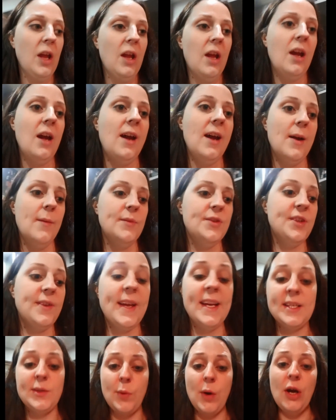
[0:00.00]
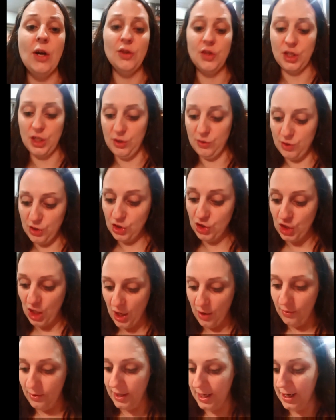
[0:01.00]
So that's what I'll do to
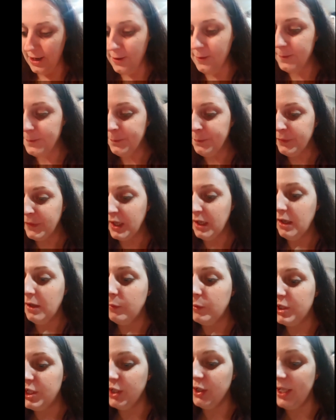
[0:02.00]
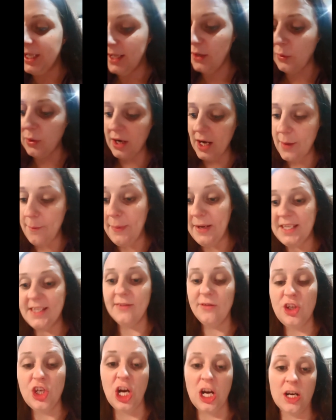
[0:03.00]
show you. We do need quite a bit of
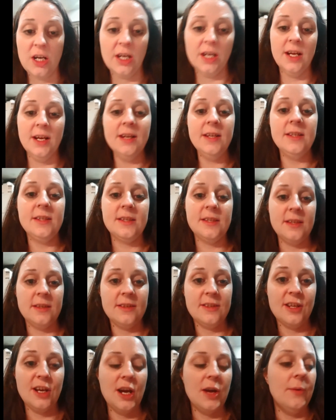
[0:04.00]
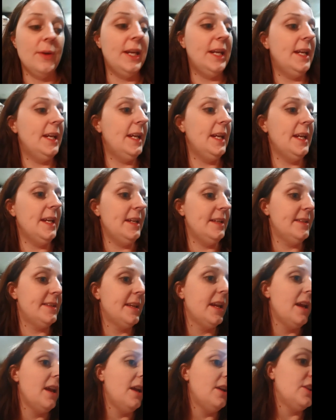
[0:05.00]
chocolate, so it is
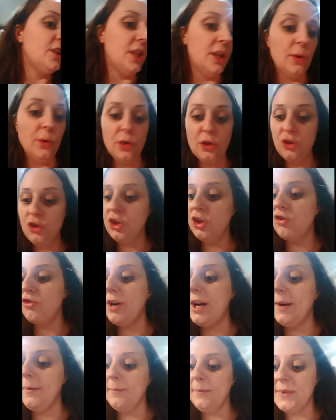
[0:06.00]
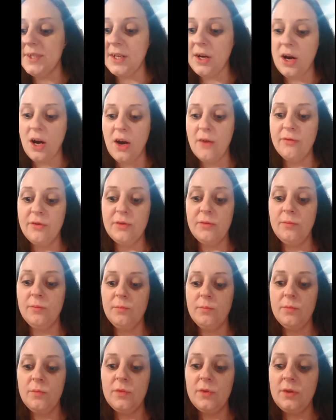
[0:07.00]
200 grams of,
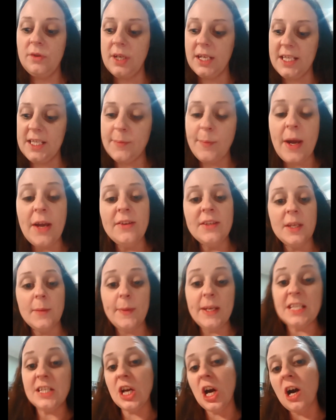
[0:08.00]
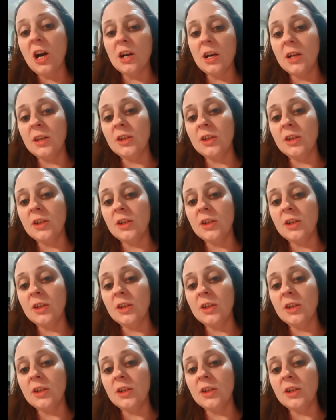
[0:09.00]
it's supposed to be dark